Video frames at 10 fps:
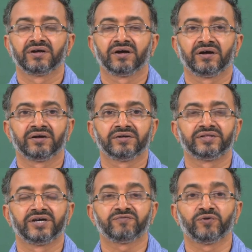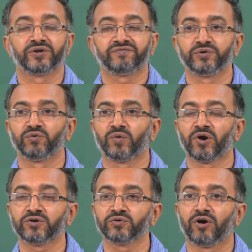Therefore, if you
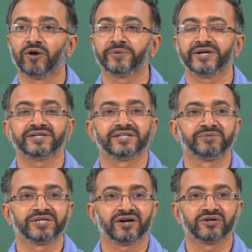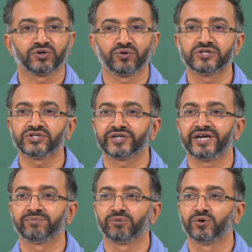want to operate them in controlled
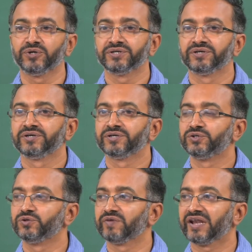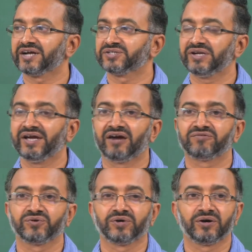strain mode, you will actually
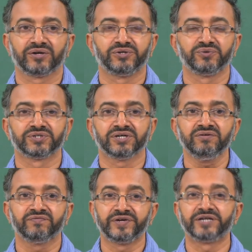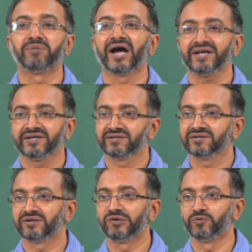have to use a feedback
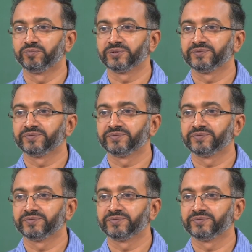loop.